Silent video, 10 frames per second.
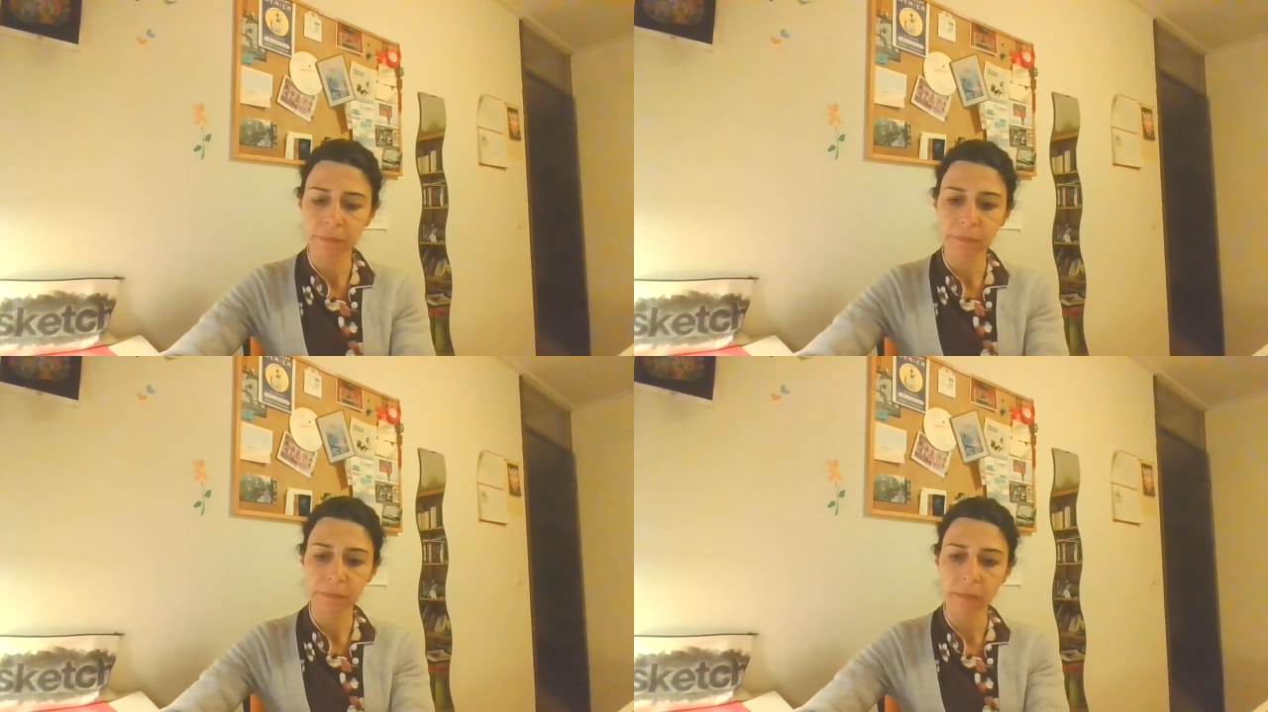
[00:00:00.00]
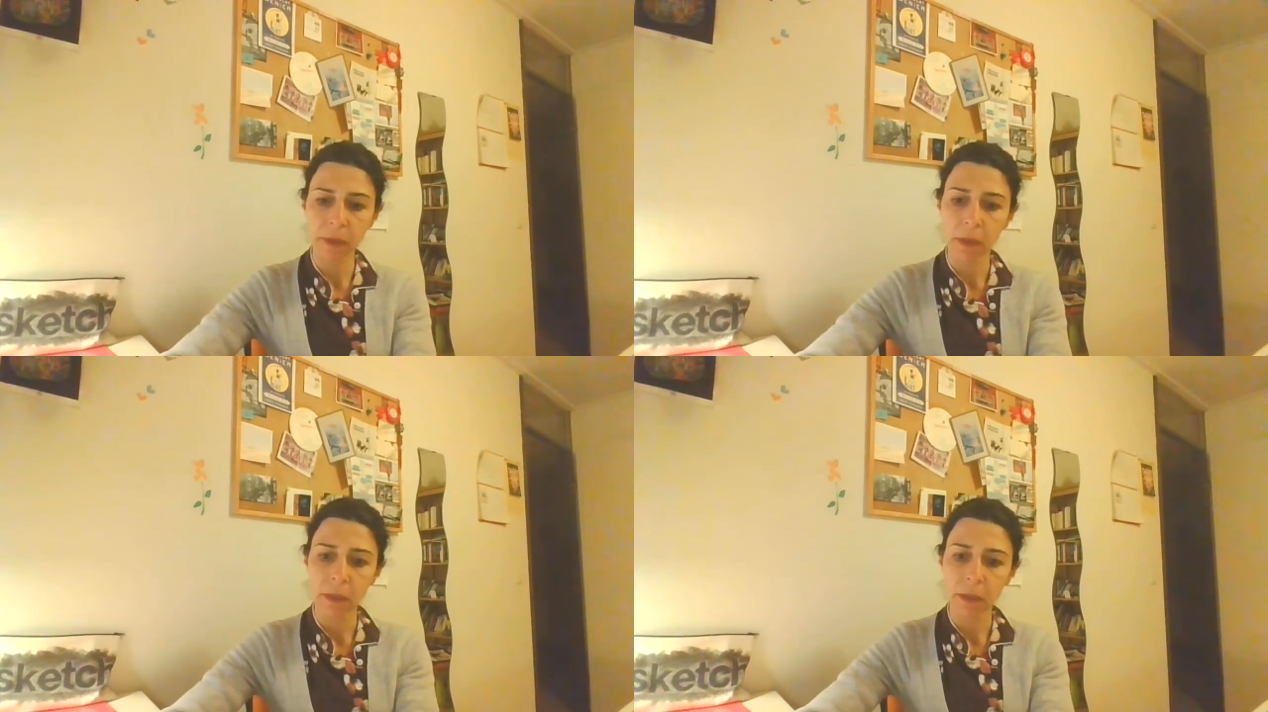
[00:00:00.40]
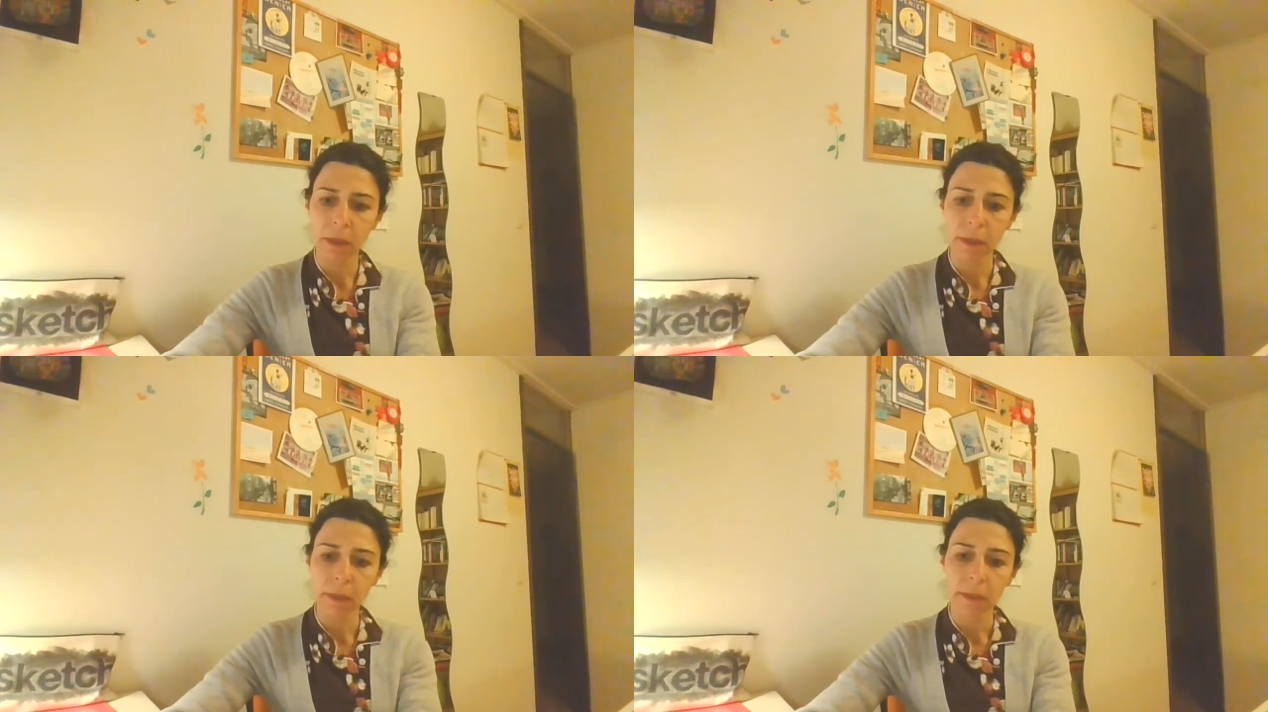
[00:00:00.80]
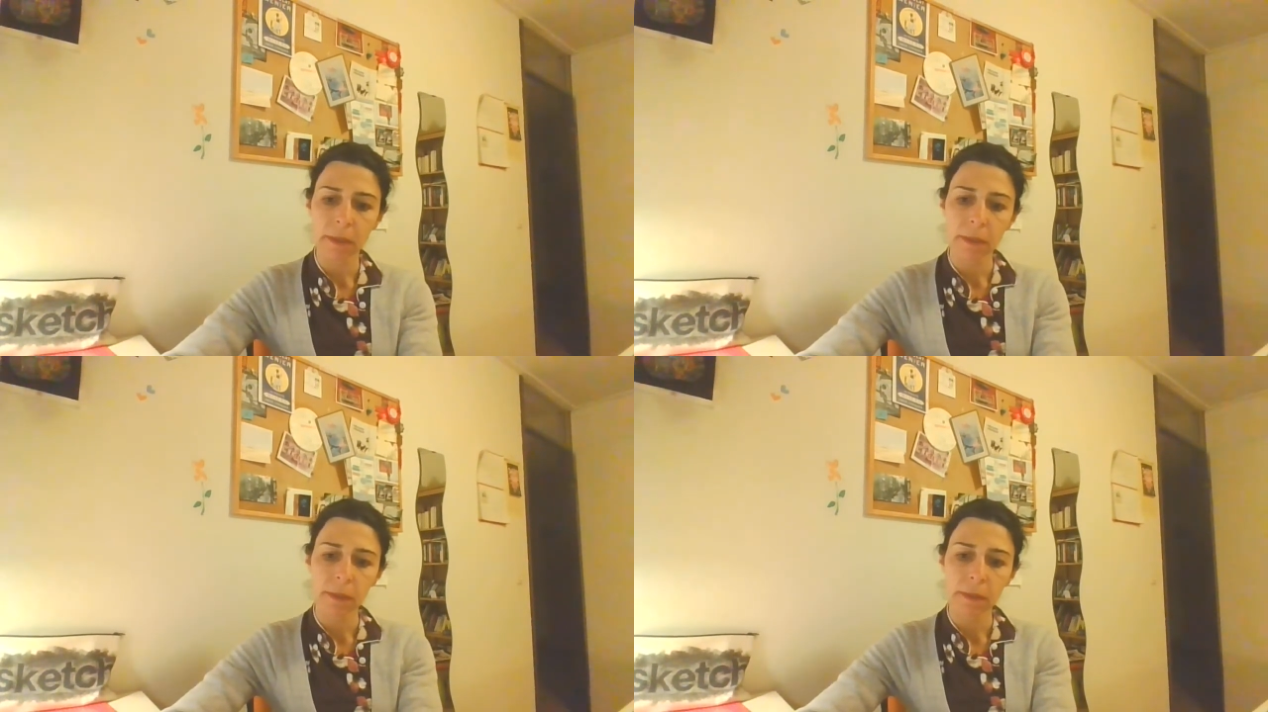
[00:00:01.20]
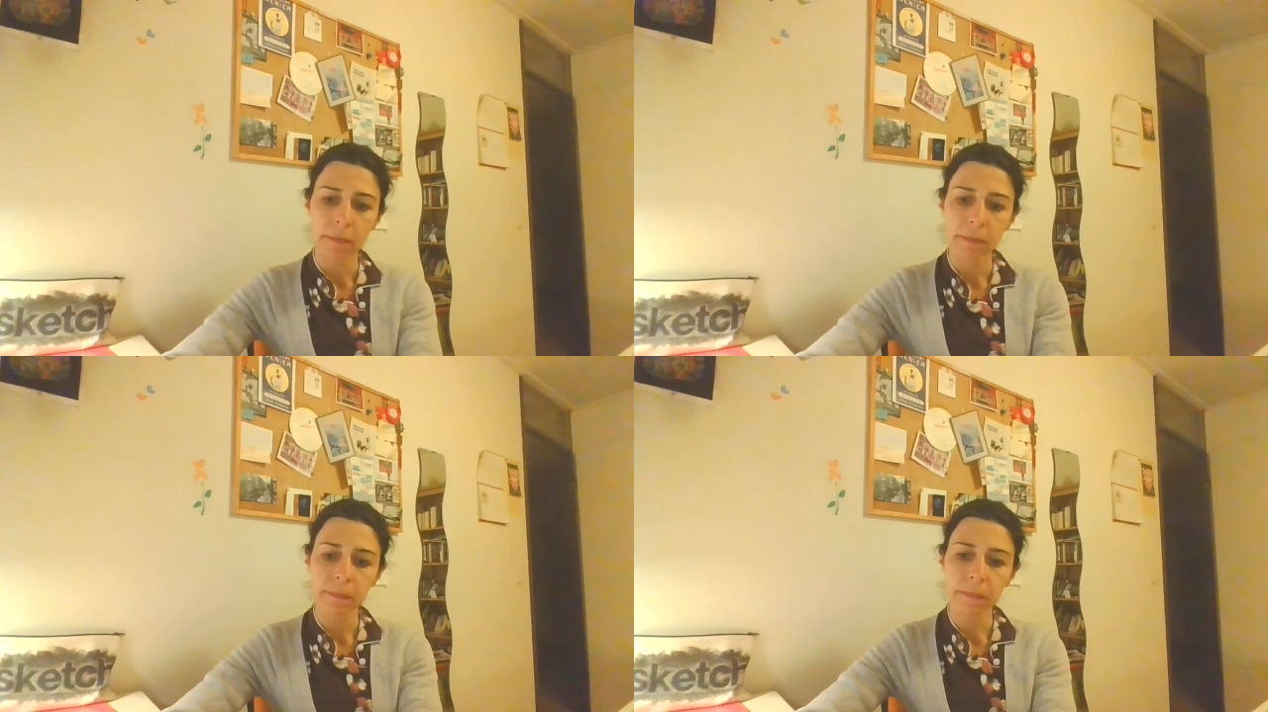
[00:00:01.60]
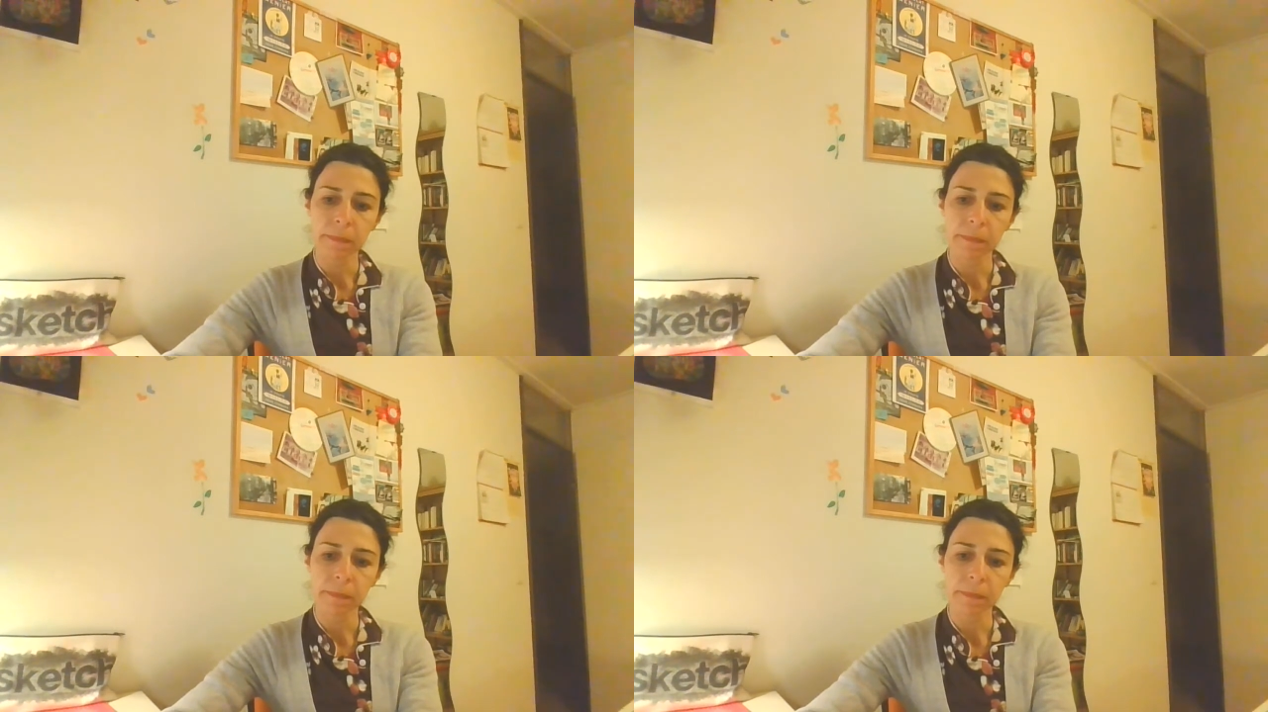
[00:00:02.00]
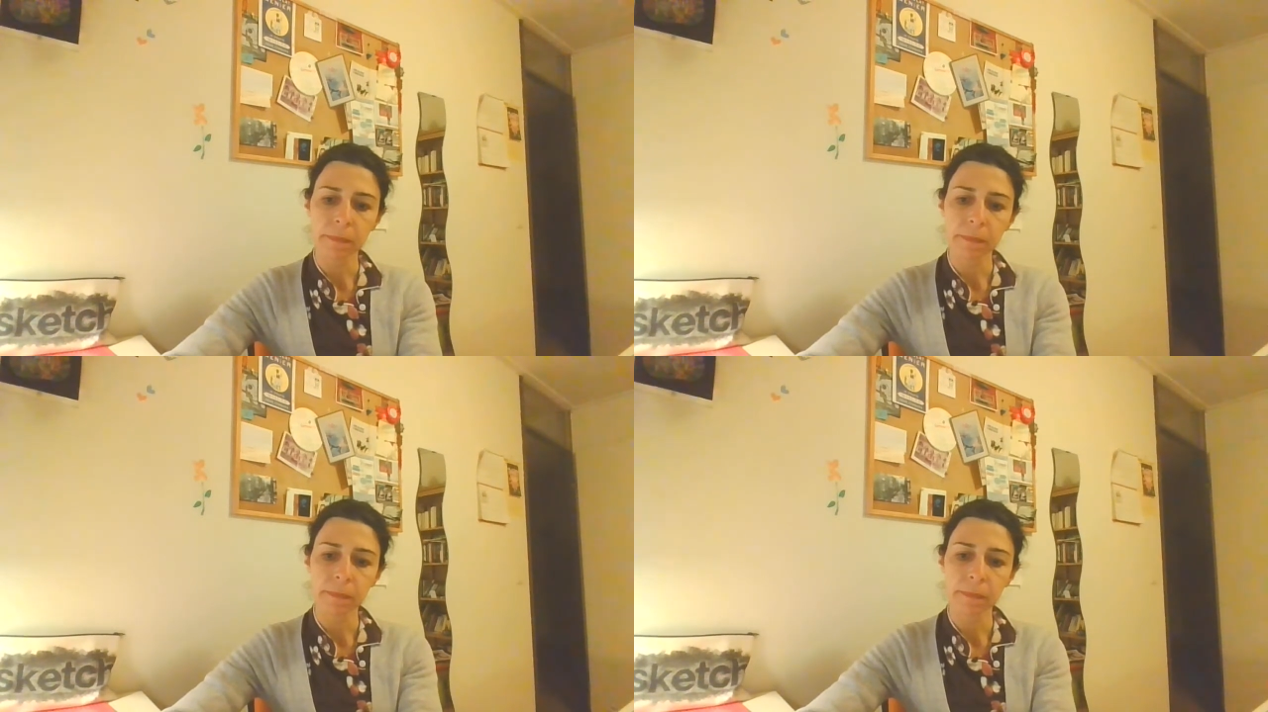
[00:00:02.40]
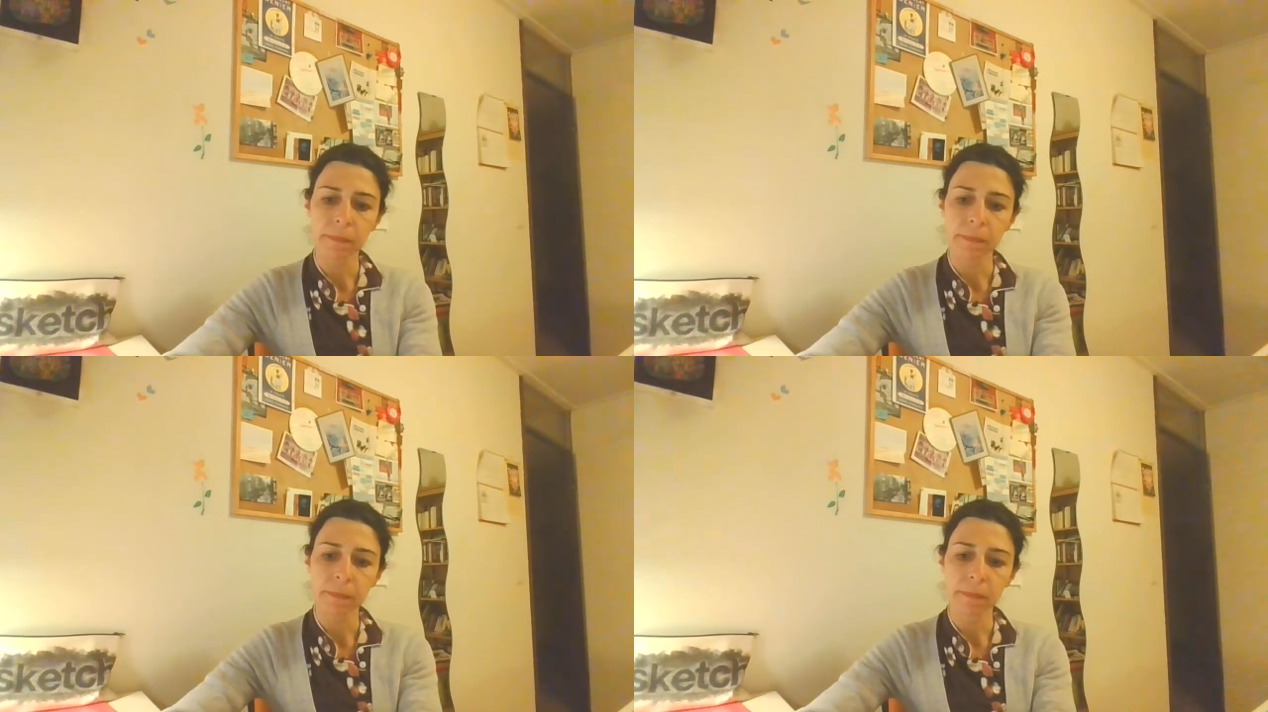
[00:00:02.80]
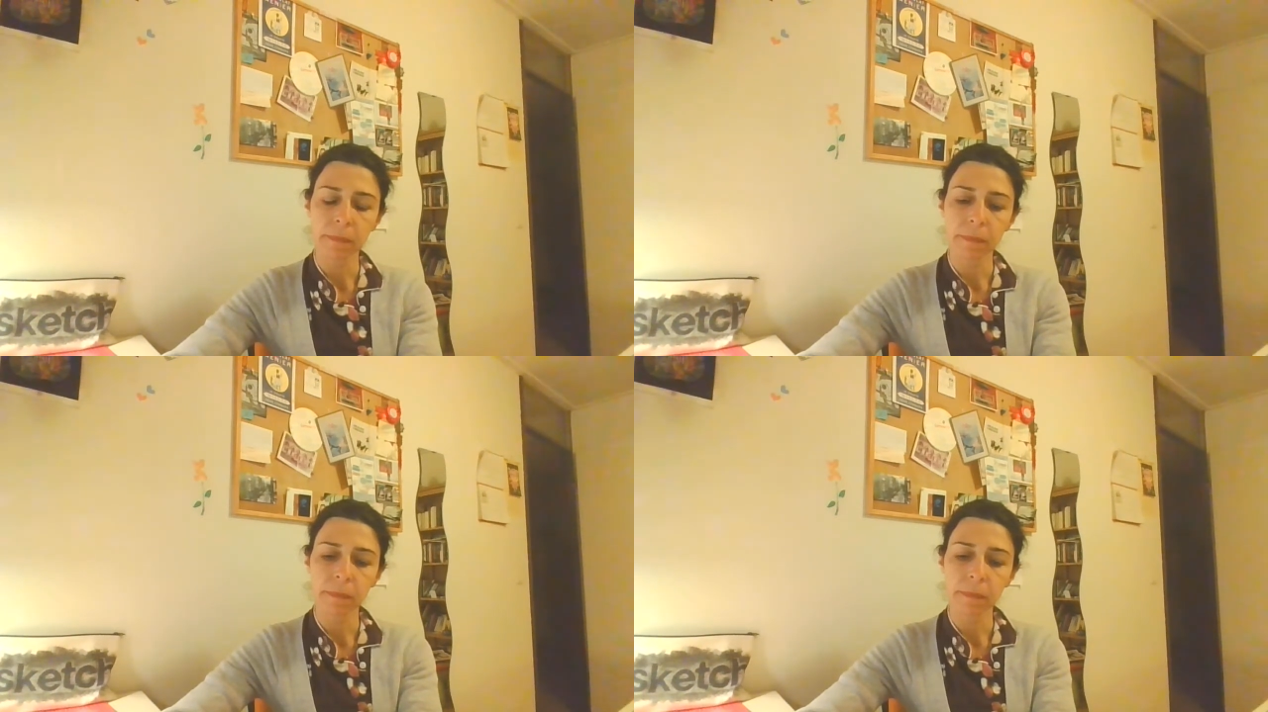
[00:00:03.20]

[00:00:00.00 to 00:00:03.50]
Nobody speaks.